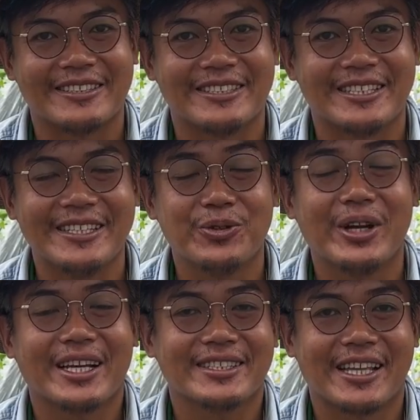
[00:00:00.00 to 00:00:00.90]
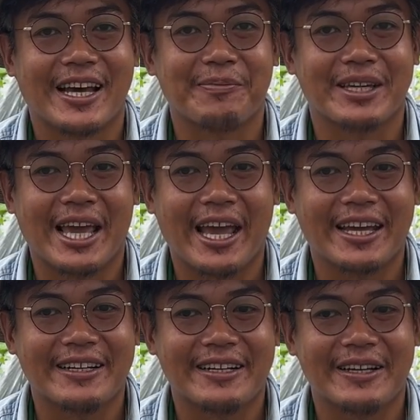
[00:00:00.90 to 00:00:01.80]
see you next time
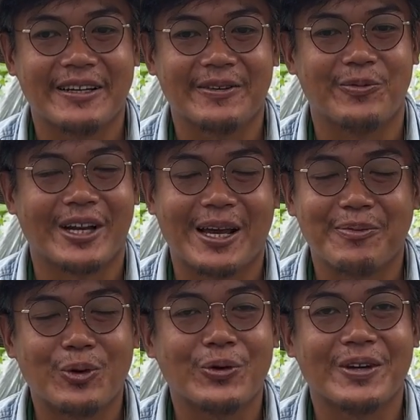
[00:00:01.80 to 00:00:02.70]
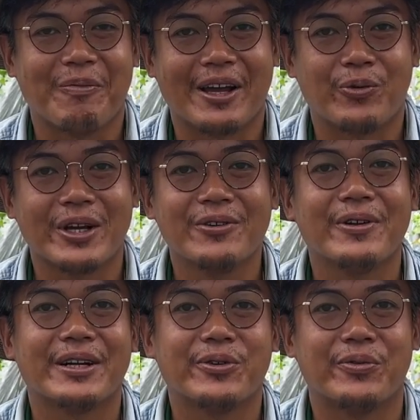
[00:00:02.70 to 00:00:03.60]
again when I'm doing my
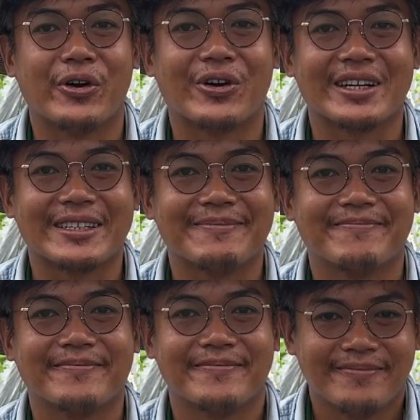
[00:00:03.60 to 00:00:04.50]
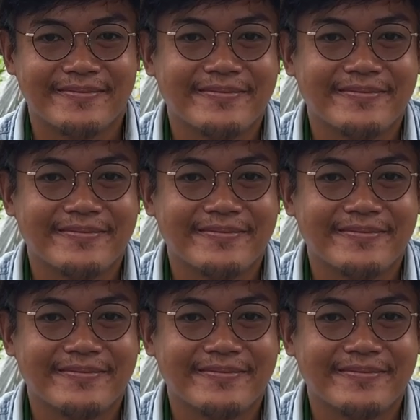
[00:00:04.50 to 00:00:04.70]
regular work.